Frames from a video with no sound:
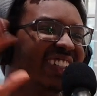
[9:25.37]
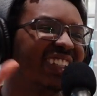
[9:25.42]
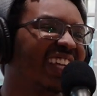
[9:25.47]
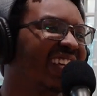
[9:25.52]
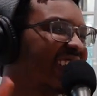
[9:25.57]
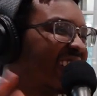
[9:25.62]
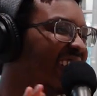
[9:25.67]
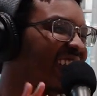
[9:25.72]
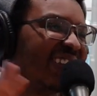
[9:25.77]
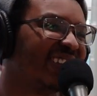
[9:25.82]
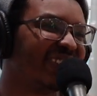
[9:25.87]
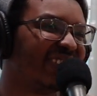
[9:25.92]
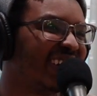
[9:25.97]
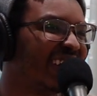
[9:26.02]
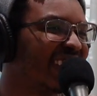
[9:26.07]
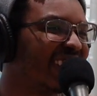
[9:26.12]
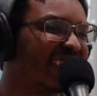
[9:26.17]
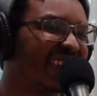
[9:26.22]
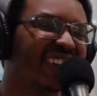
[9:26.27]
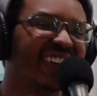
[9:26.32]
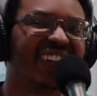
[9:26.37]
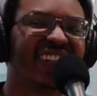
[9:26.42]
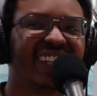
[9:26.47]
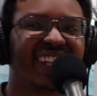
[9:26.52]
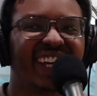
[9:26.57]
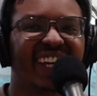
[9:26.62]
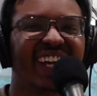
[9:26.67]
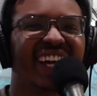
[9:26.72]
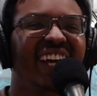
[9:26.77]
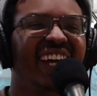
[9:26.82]
like call him an a-hole,
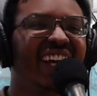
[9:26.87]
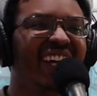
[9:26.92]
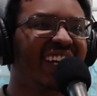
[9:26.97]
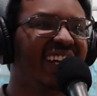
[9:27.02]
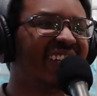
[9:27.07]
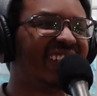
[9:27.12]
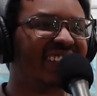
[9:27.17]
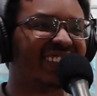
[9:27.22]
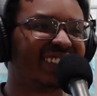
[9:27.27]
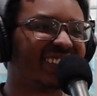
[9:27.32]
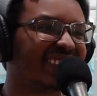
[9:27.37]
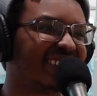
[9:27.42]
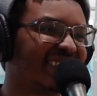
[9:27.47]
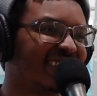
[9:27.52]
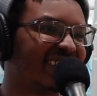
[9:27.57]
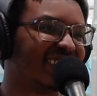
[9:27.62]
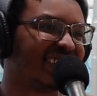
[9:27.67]
like he's